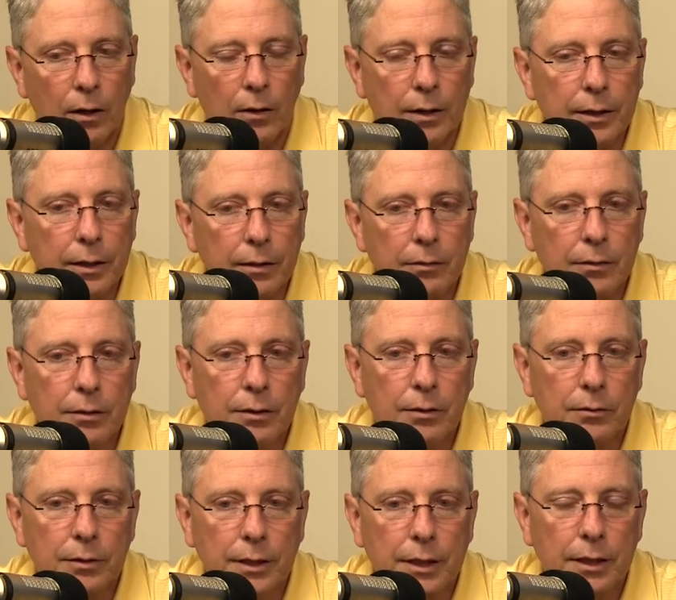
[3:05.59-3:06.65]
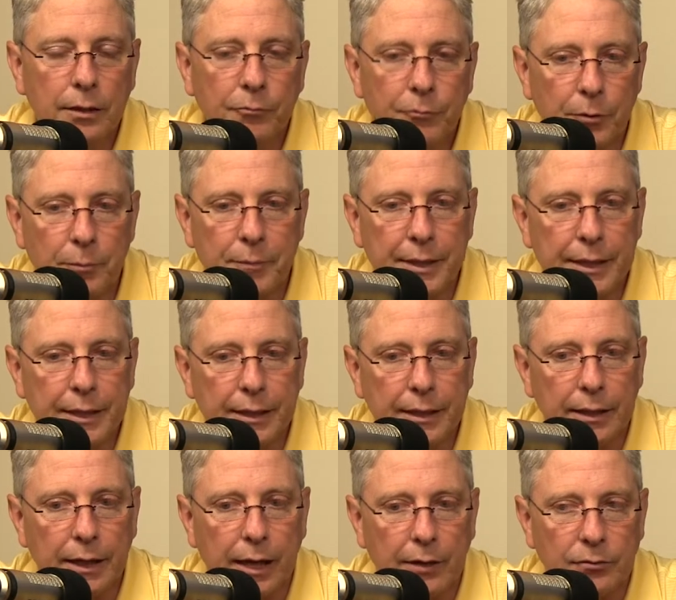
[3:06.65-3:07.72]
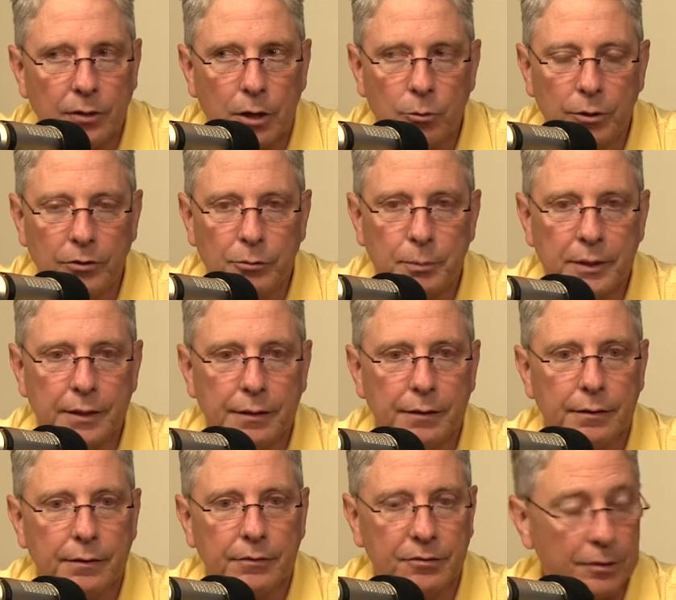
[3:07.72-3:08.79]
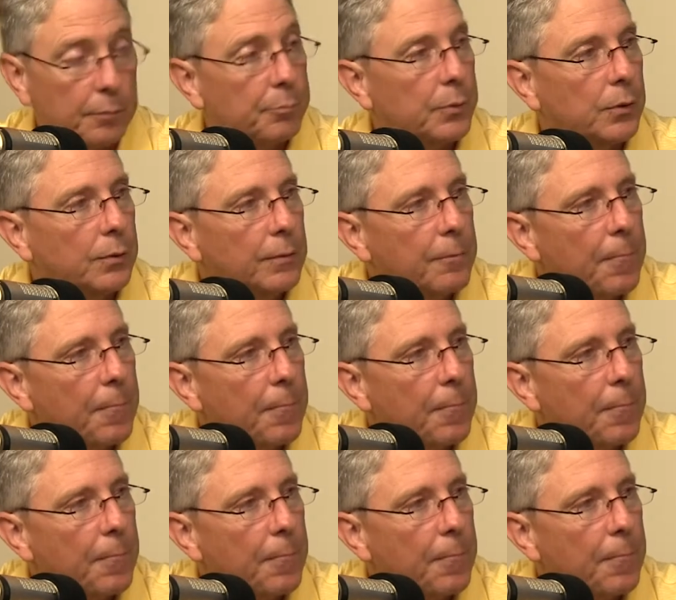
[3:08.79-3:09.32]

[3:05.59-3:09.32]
All right. The key for me has always been simple.